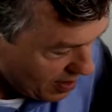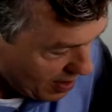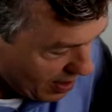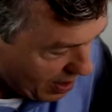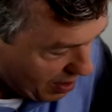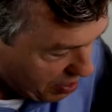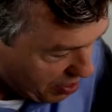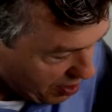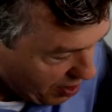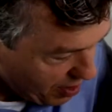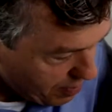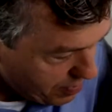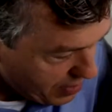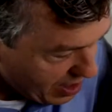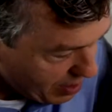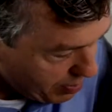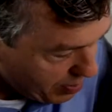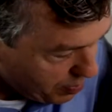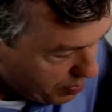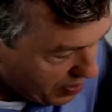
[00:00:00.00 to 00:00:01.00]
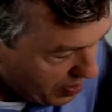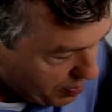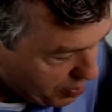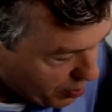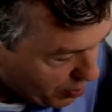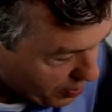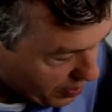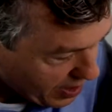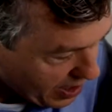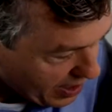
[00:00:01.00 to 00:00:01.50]
I thought maybe
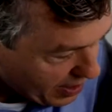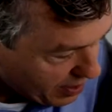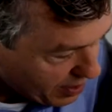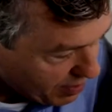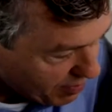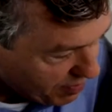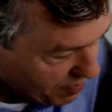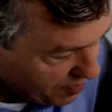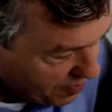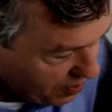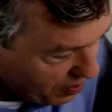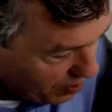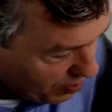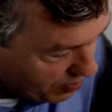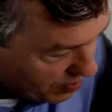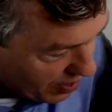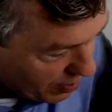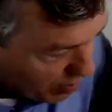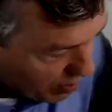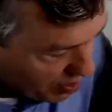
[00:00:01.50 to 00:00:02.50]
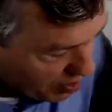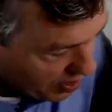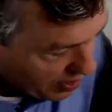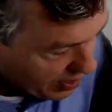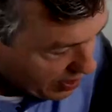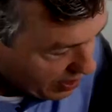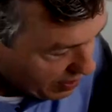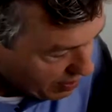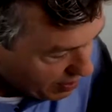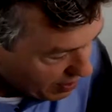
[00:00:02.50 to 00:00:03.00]
people were getting confused. They were
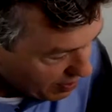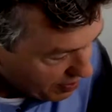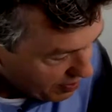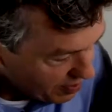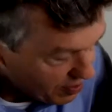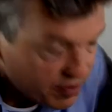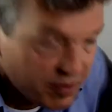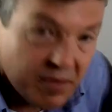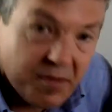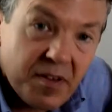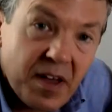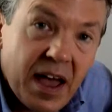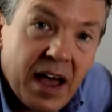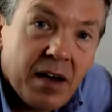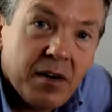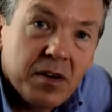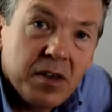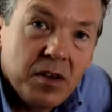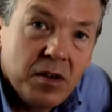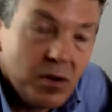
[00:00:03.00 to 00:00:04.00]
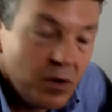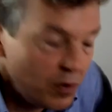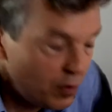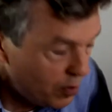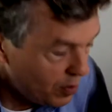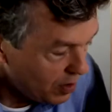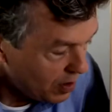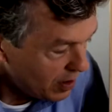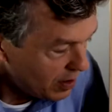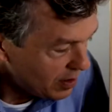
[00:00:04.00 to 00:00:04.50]
thinking that this
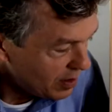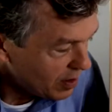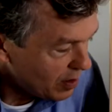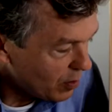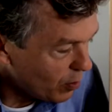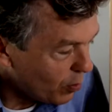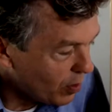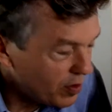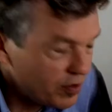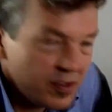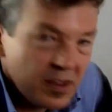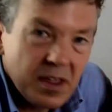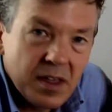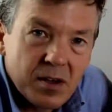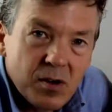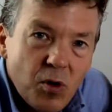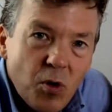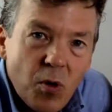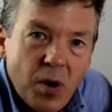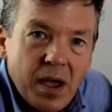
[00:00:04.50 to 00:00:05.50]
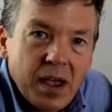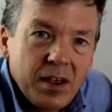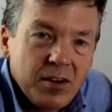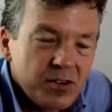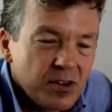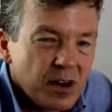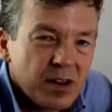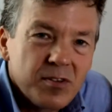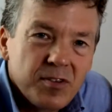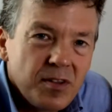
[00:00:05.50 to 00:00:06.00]
value was the
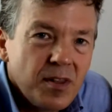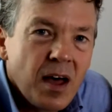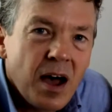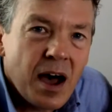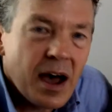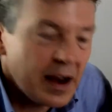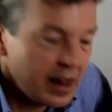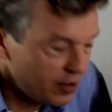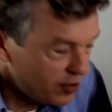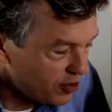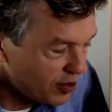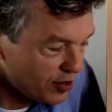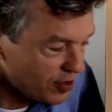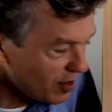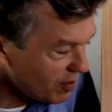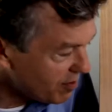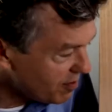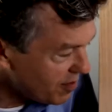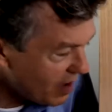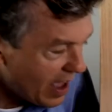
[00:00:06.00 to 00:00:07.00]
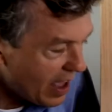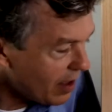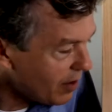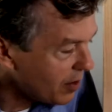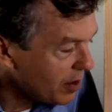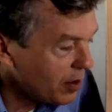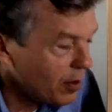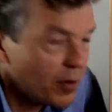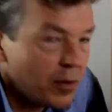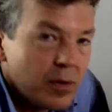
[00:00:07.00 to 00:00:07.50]
equation. It's not. It's just a
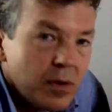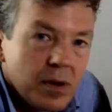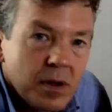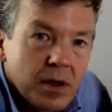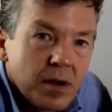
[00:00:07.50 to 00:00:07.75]
value.